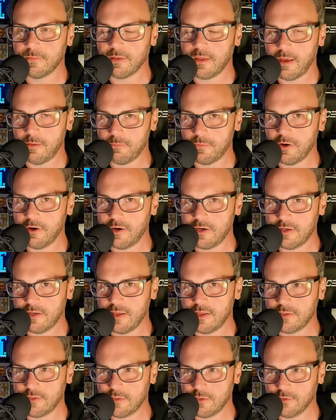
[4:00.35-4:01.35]
got married, and
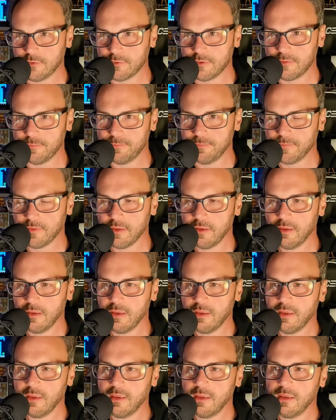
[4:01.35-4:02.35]
had children.
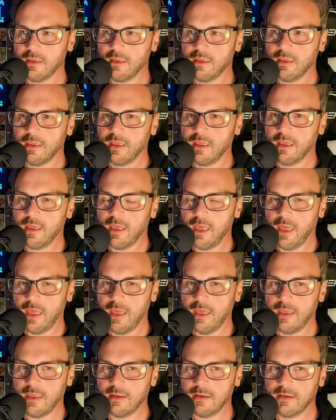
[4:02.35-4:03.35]

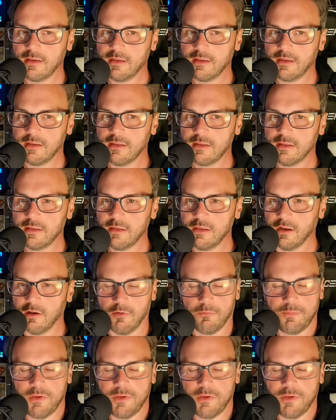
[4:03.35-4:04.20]
And you know,